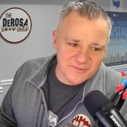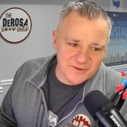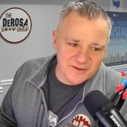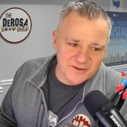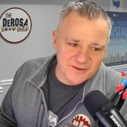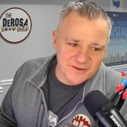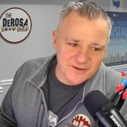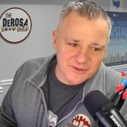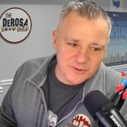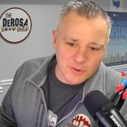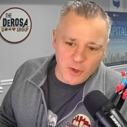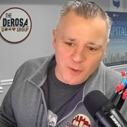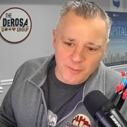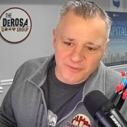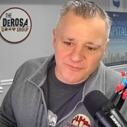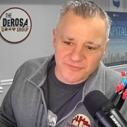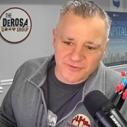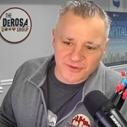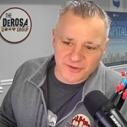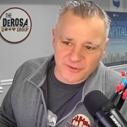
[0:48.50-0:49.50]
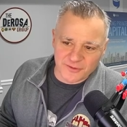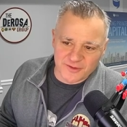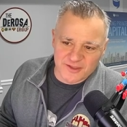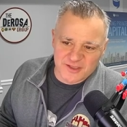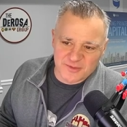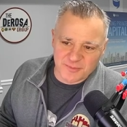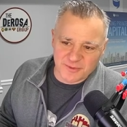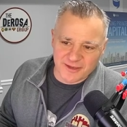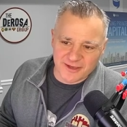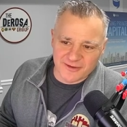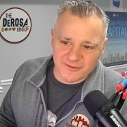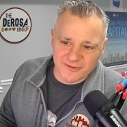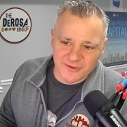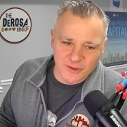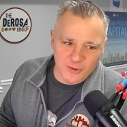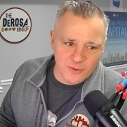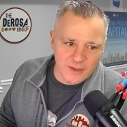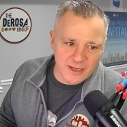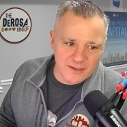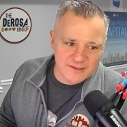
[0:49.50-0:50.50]
I'm good. You hoping for an early spring, or are
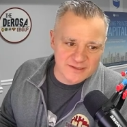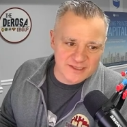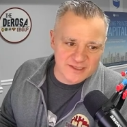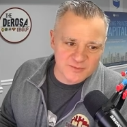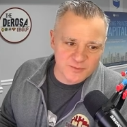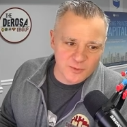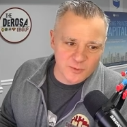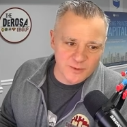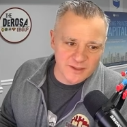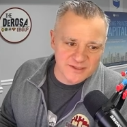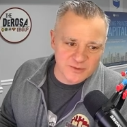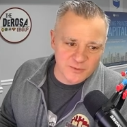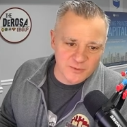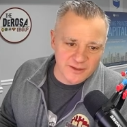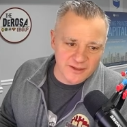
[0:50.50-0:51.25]
you okay? Six more weeks of